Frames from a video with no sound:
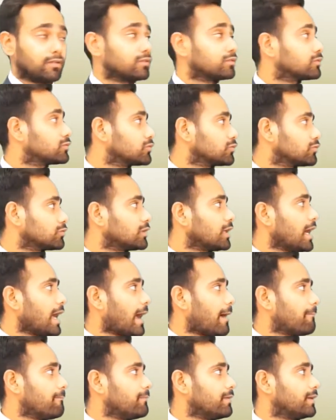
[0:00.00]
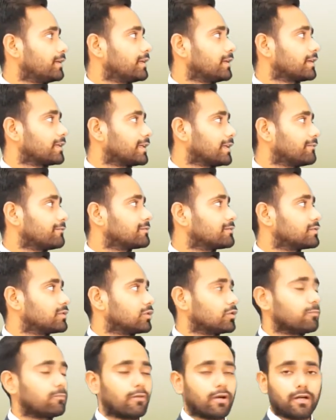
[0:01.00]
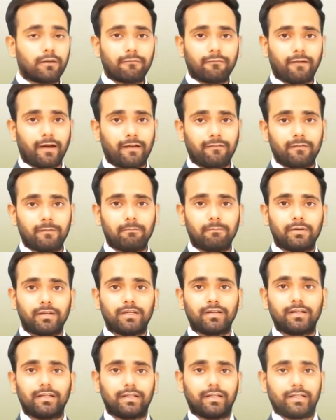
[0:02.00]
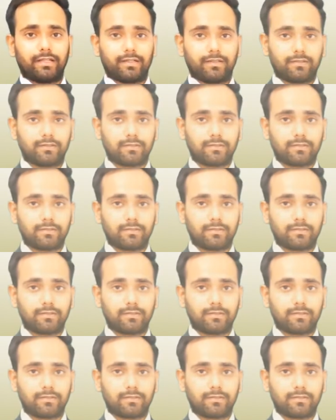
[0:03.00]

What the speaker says: So the ammeter gives 0.5 ampere reading.